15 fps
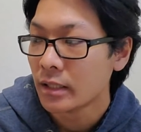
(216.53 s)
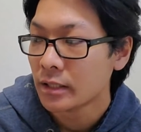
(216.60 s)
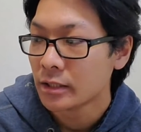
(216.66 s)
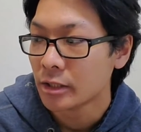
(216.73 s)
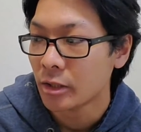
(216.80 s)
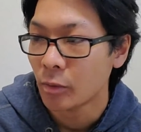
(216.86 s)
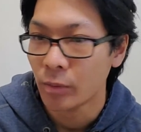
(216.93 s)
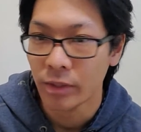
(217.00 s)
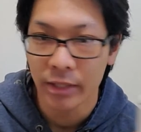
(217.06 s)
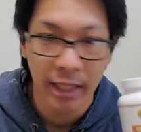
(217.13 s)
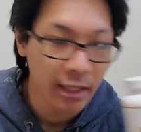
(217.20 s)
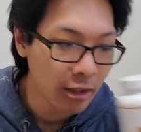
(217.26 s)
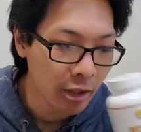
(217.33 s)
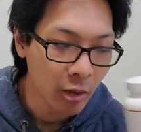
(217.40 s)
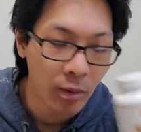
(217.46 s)
So when you
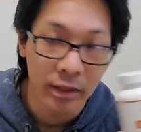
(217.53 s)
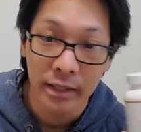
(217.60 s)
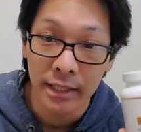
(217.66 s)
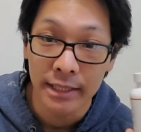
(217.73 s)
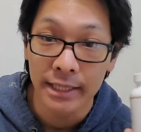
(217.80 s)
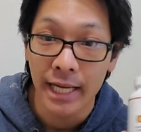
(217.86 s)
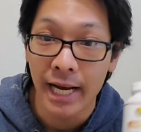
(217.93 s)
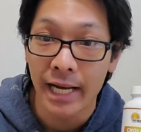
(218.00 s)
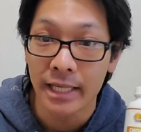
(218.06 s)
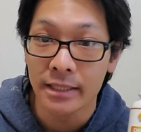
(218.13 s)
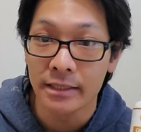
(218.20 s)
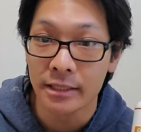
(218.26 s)
get low on these guys,